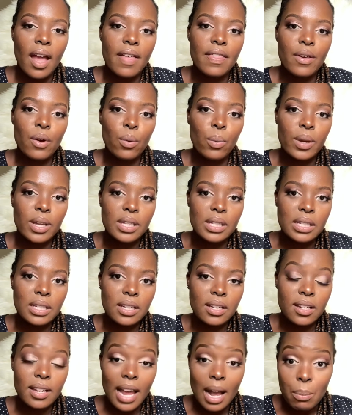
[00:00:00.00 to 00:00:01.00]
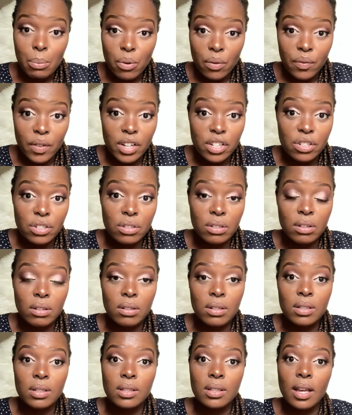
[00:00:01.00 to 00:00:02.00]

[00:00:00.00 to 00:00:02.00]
They always need young professionals.